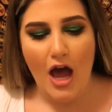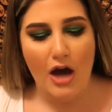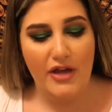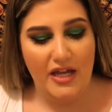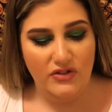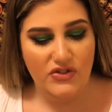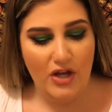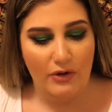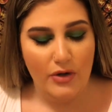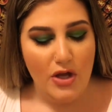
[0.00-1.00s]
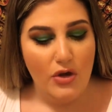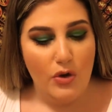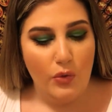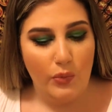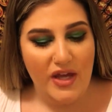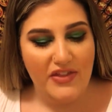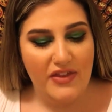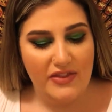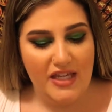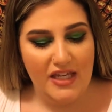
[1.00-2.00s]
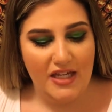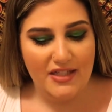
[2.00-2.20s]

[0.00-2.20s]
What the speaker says: Okay, so with the